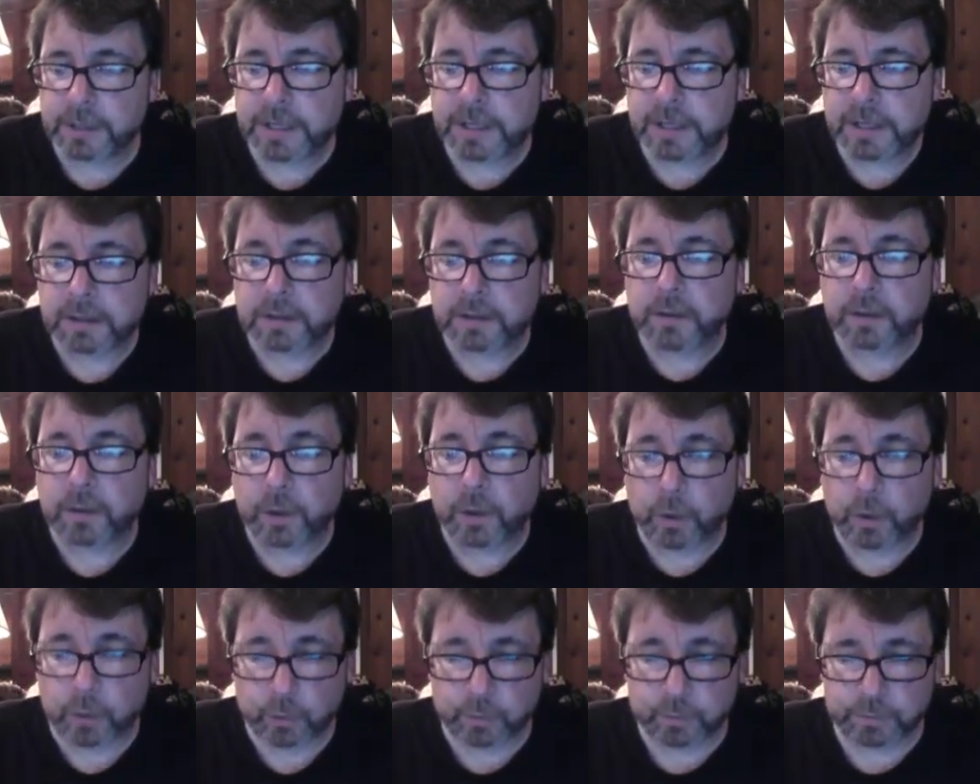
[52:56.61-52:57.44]
It
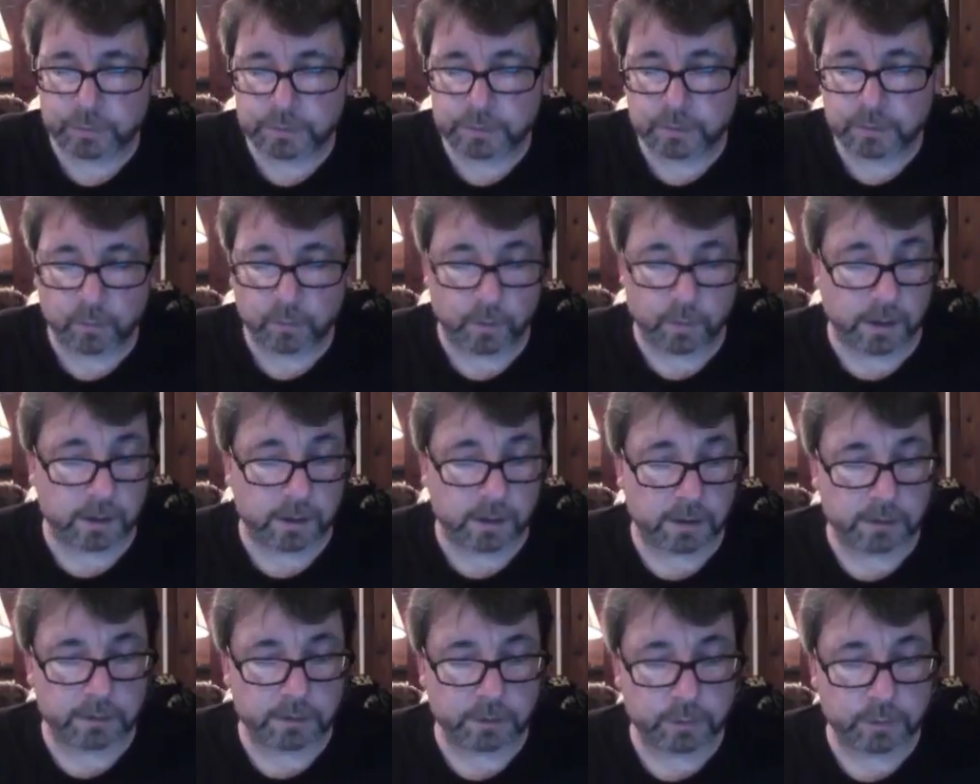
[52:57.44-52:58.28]
goes
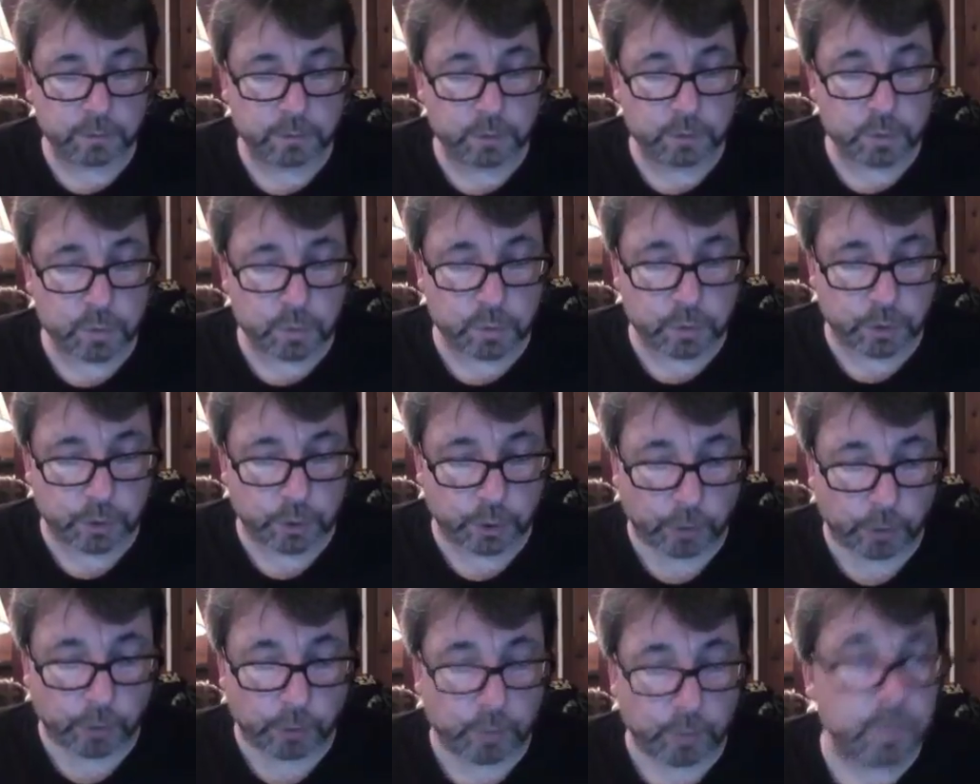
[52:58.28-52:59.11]
where you
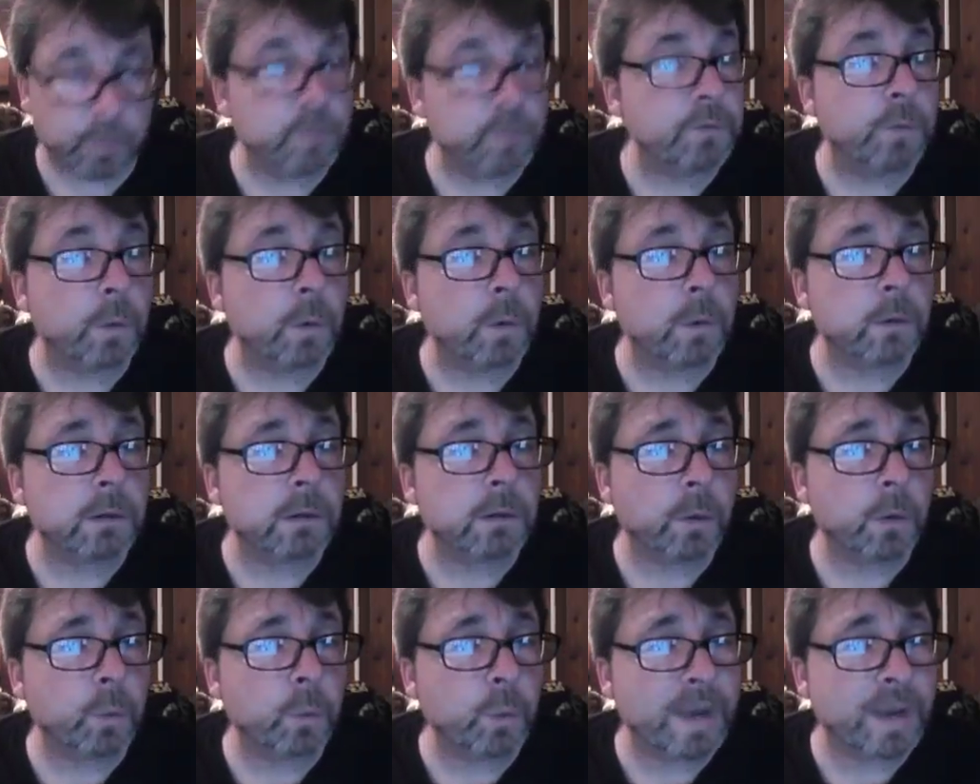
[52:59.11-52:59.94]
go
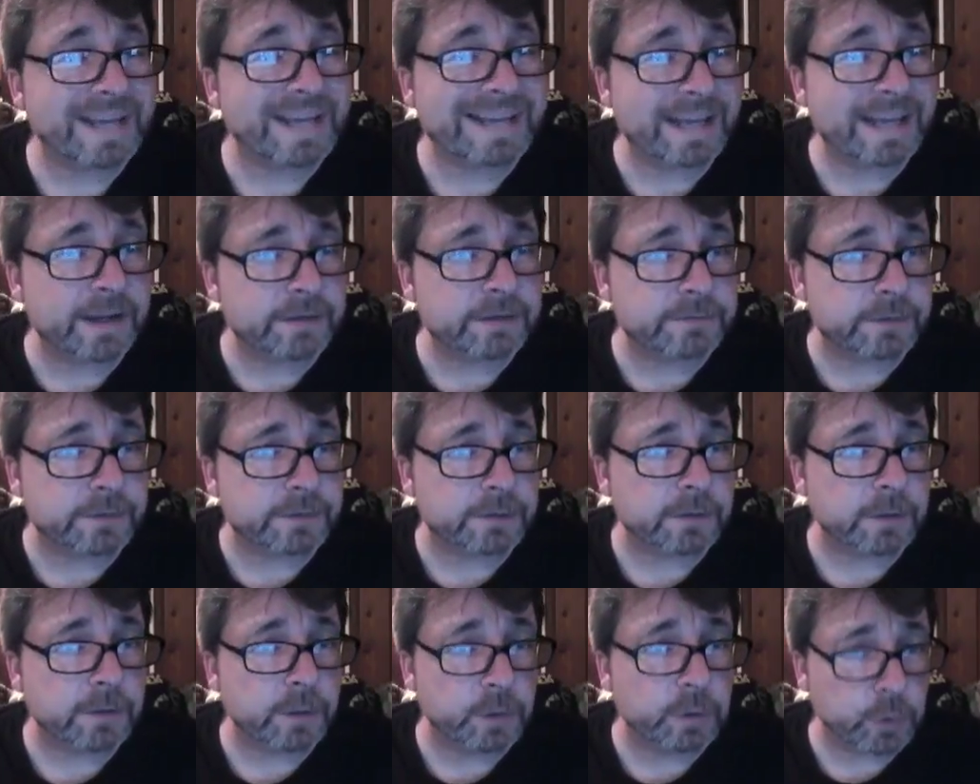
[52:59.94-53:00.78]
or
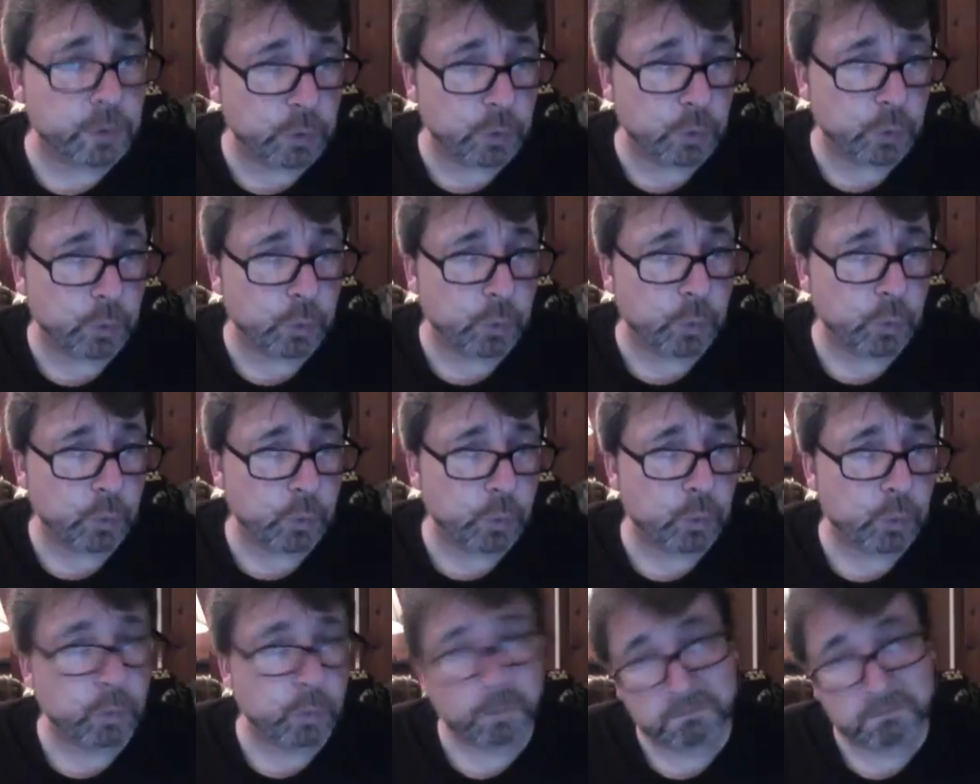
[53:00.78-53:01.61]
whenever you
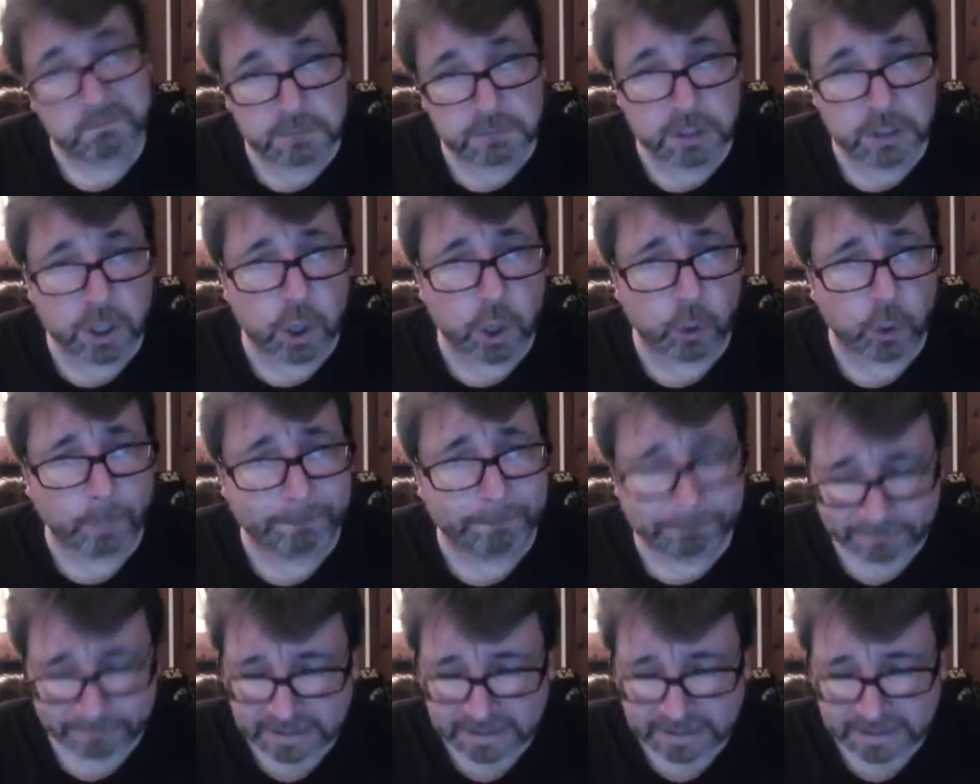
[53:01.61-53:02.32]
go.